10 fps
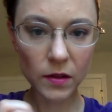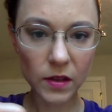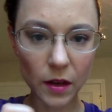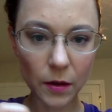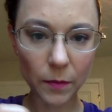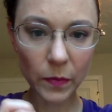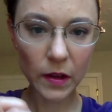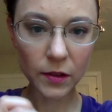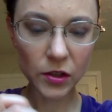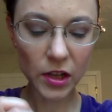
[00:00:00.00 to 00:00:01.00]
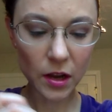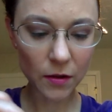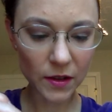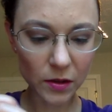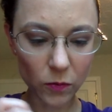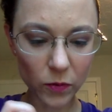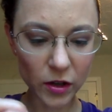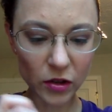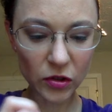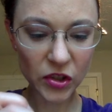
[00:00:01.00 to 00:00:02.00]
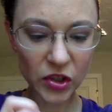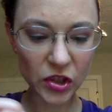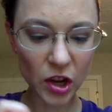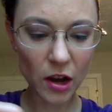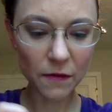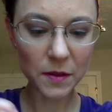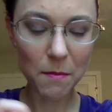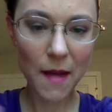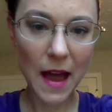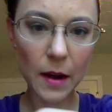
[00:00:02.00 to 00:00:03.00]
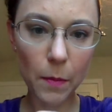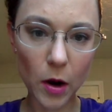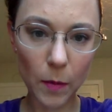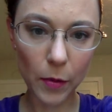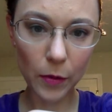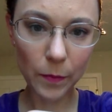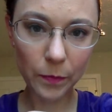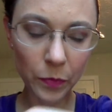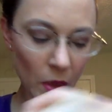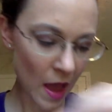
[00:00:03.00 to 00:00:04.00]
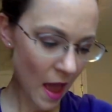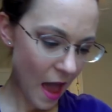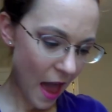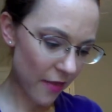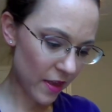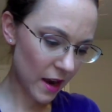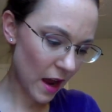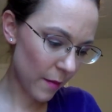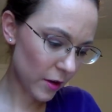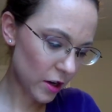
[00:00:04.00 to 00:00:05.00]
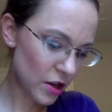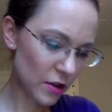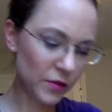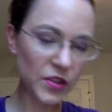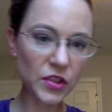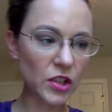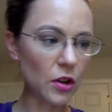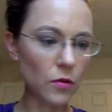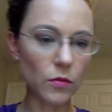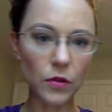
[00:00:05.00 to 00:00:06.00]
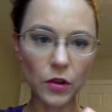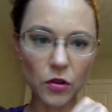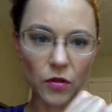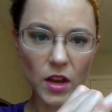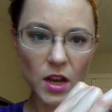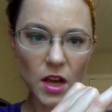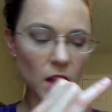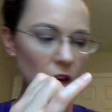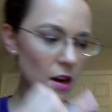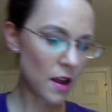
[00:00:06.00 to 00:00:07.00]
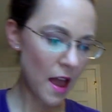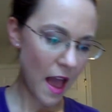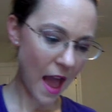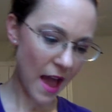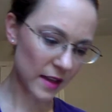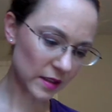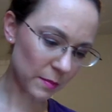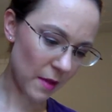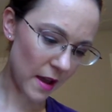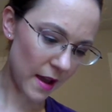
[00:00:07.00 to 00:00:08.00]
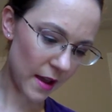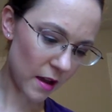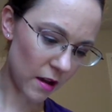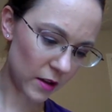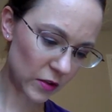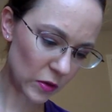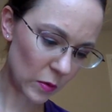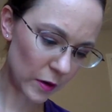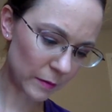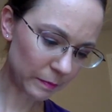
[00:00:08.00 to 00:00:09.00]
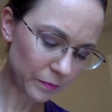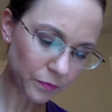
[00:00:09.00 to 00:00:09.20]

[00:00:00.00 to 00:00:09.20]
So Geode is a real soft matte purple. And then I'm going to use Stone, the green color, as my contour.